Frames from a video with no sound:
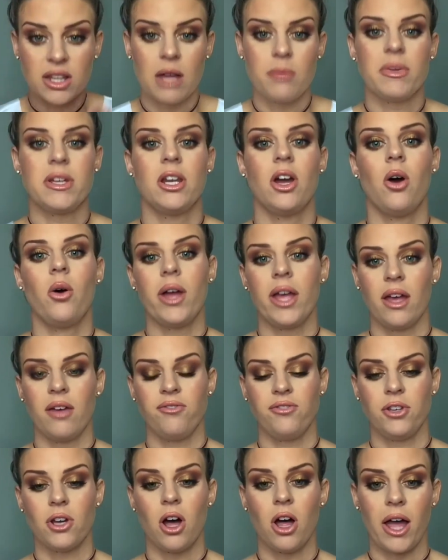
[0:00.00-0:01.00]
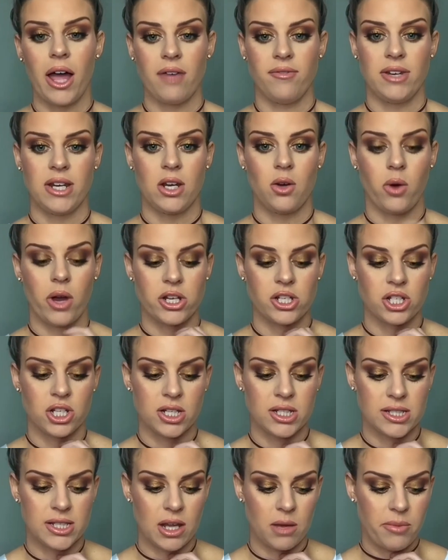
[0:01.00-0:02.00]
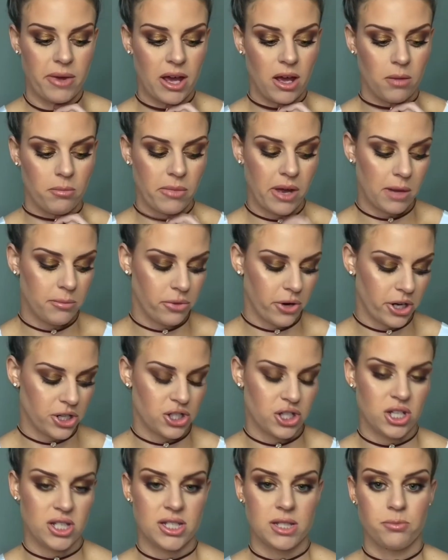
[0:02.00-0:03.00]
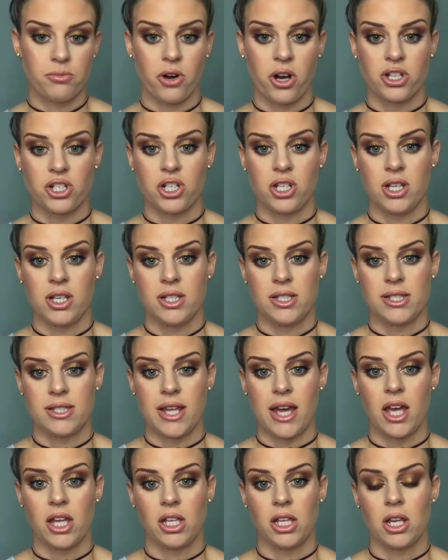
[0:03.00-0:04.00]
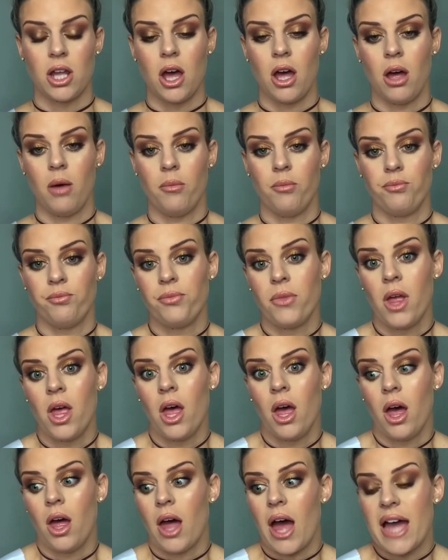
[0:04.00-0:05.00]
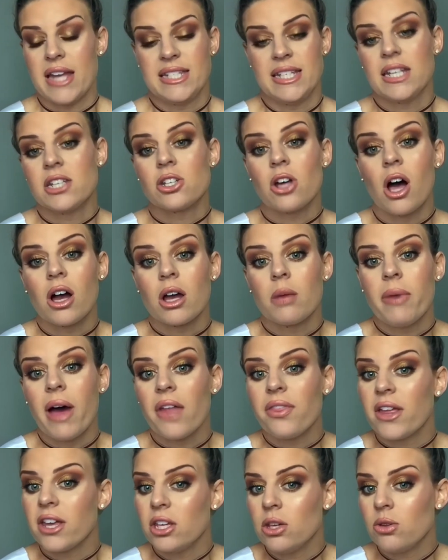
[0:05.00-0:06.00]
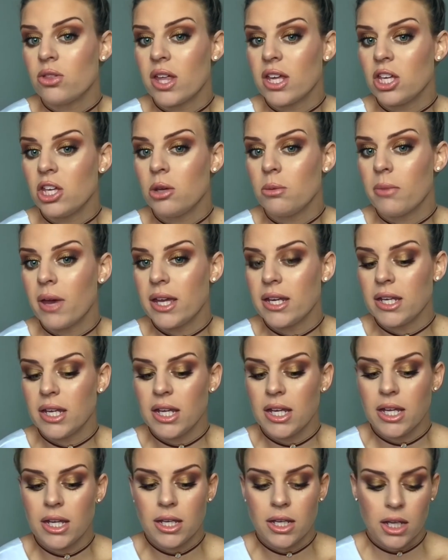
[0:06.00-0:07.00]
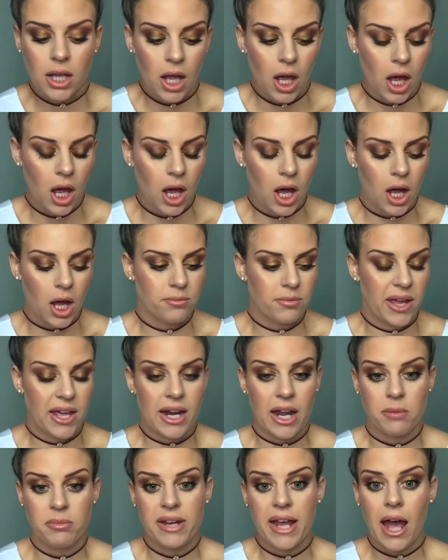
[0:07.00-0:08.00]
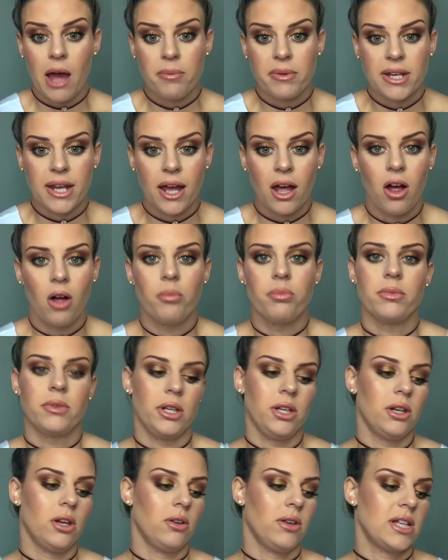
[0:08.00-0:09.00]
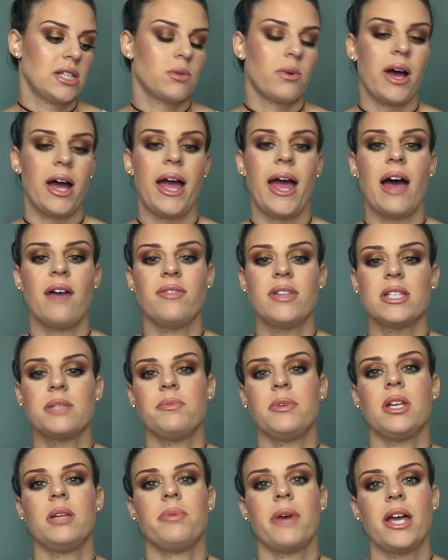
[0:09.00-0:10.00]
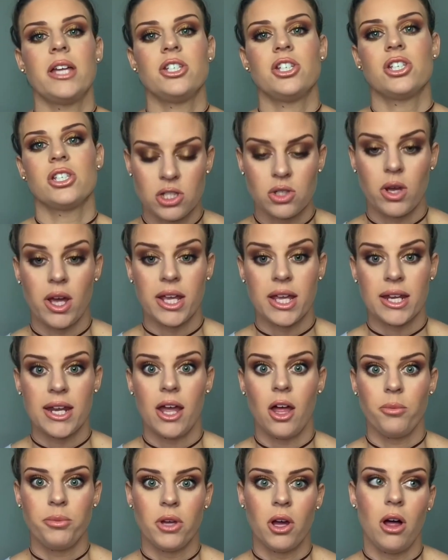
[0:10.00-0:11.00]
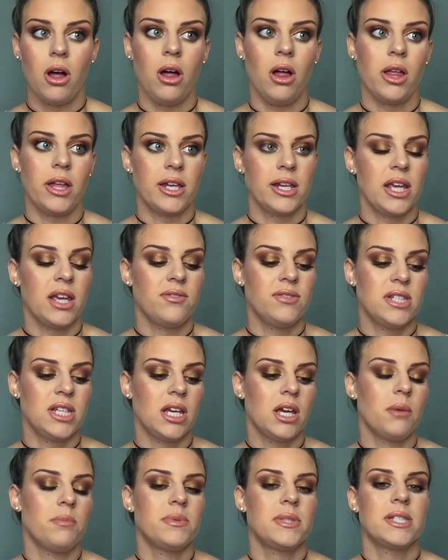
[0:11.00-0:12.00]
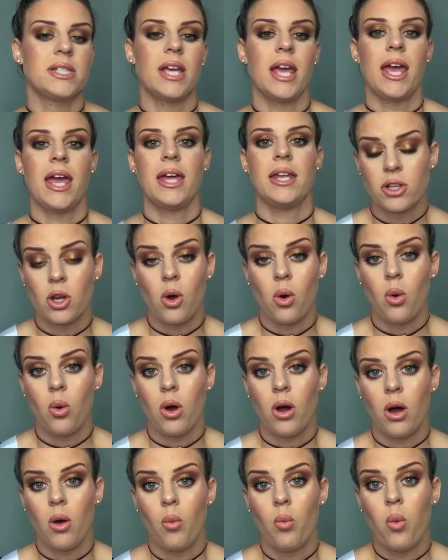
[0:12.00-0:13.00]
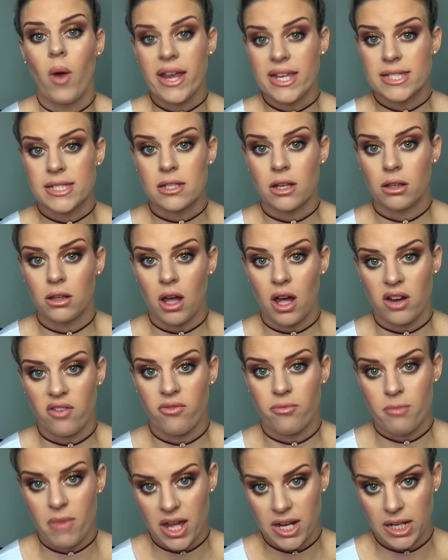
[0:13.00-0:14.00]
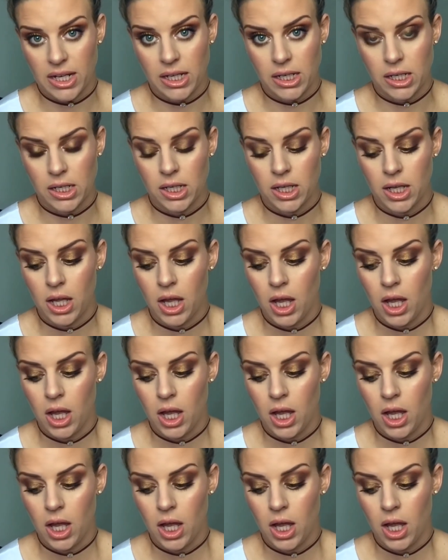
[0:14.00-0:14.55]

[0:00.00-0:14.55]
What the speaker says: Let me know if y'all have any questions about my brushes that I didn't talk about that you think you may need, and I'd be happy to help. You know, that's why I have this beauty page, just so I can help y'all and give tips and go waste a lot of money